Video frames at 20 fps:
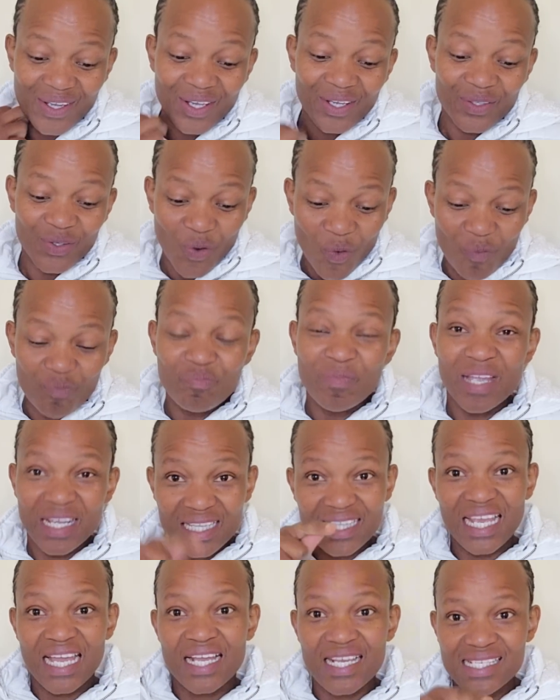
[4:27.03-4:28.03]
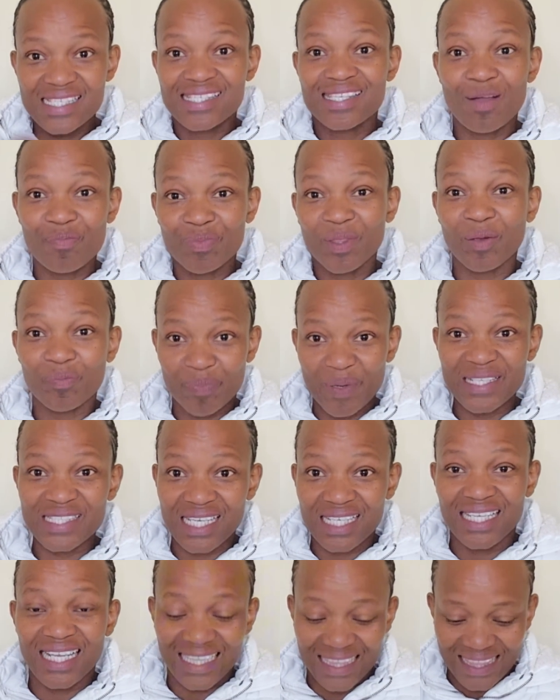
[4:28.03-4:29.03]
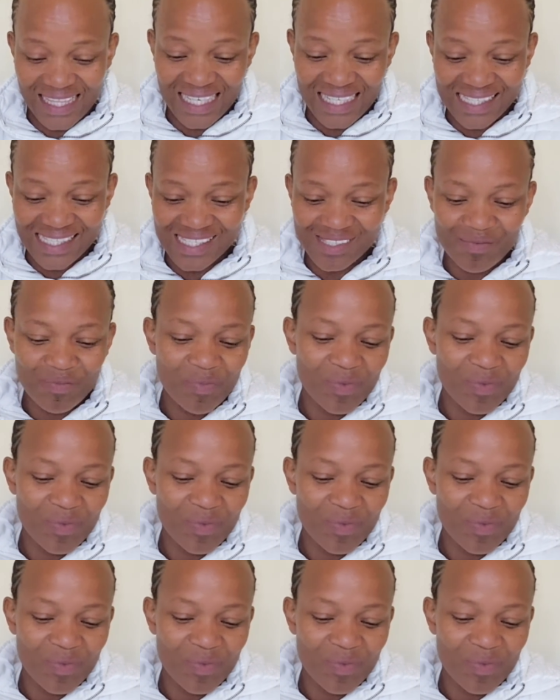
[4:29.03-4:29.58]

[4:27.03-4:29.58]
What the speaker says: You mean there is something better than this?